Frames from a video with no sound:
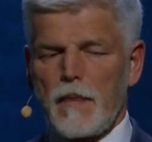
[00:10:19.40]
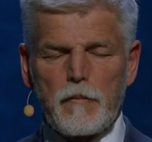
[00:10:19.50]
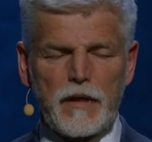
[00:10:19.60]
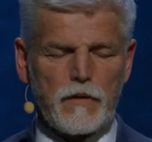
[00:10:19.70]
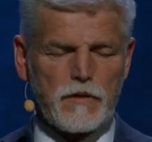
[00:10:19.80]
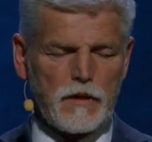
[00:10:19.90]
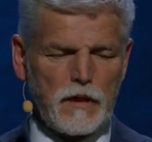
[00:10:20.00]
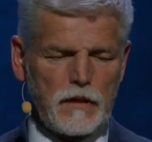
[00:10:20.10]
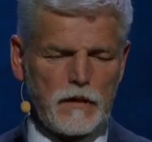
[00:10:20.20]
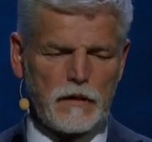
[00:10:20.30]
because
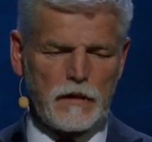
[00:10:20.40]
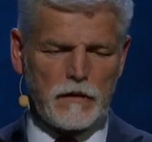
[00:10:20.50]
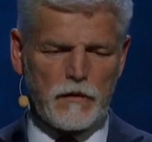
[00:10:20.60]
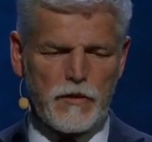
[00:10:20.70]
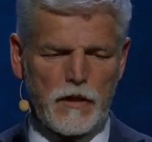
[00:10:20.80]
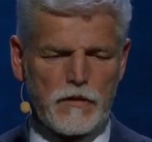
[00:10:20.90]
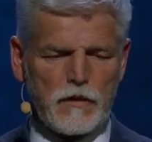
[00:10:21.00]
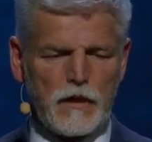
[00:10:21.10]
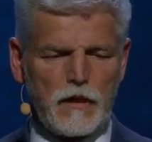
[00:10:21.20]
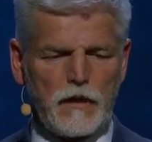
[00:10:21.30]
uh, uh, not
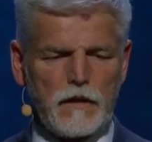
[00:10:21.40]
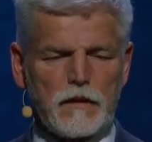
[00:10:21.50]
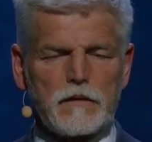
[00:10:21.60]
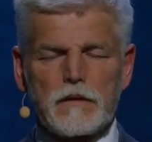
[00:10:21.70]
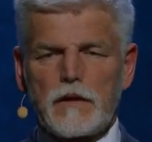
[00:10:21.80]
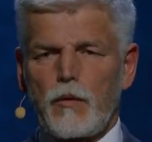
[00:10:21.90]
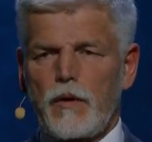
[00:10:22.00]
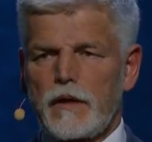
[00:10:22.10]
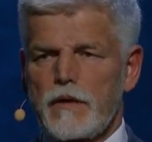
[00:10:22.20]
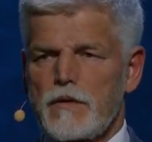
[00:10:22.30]
just uh, that
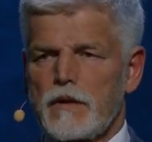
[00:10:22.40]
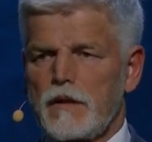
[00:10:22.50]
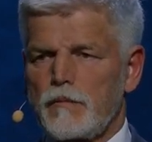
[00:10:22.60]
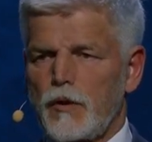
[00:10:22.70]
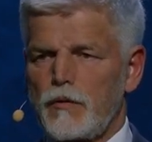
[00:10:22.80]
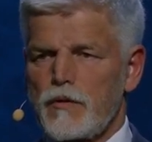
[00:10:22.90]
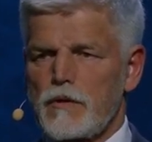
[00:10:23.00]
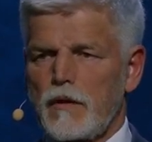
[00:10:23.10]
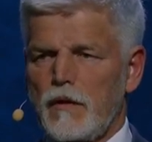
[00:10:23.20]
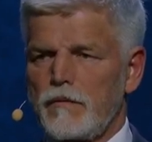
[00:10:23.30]
Taiwan is a
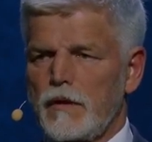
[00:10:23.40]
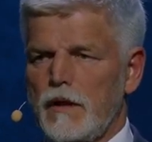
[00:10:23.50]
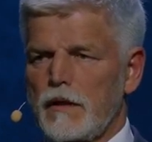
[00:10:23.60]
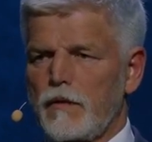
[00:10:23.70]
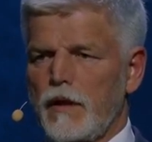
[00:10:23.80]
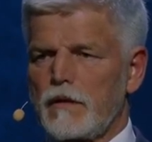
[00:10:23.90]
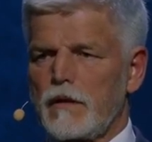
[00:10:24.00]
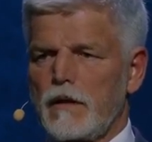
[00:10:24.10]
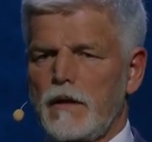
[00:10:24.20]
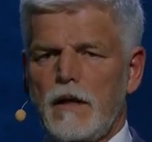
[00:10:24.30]
producer of a great
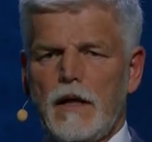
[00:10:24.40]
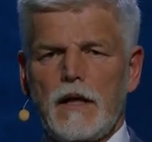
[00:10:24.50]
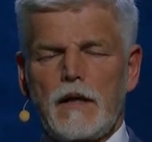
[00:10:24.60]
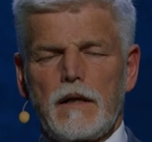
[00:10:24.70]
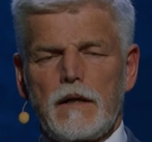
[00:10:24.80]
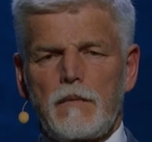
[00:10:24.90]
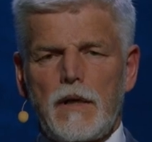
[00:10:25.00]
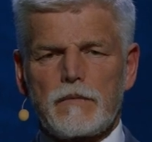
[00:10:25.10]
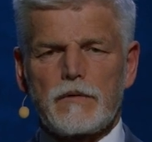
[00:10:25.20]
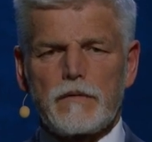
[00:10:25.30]

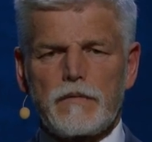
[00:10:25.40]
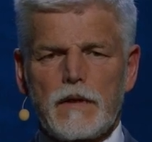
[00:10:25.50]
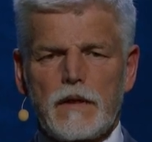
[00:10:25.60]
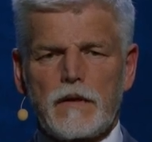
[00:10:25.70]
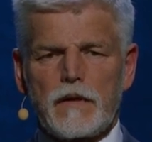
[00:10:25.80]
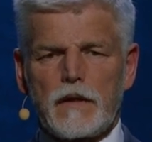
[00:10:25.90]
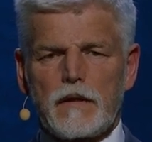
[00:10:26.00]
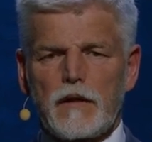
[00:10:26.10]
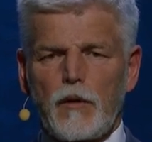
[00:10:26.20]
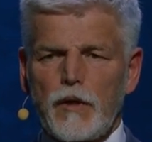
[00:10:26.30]
amount of
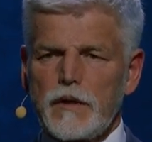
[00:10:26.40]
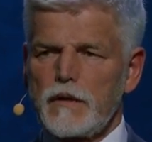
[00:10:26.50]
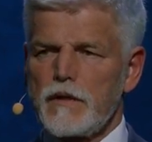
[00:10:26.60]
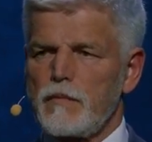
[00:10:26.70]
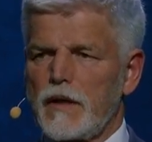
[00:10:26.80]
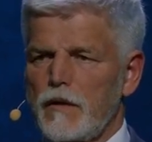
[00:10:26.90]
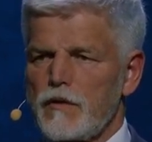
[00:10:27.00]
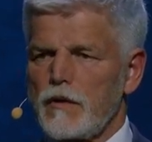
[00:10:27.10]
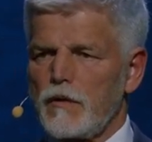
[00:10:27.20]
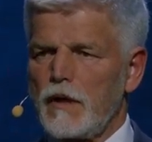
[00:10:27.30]
critical commodities, but
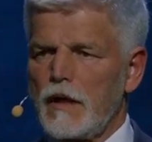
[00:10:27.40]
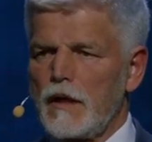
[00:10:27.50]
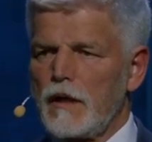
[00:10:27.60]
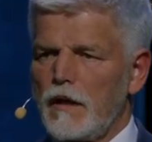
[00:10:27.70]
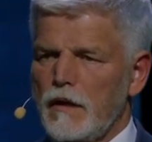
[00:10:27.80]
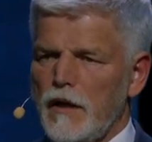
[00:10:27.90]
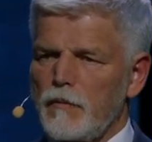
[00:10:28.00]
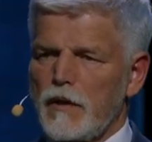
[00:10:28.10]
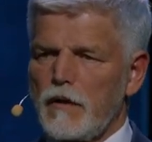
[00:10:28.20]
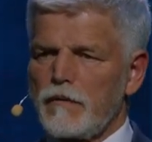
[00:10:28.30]
also a
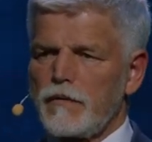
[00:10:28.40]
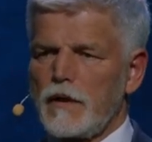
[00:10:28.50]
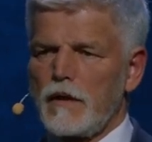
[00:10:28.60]
number of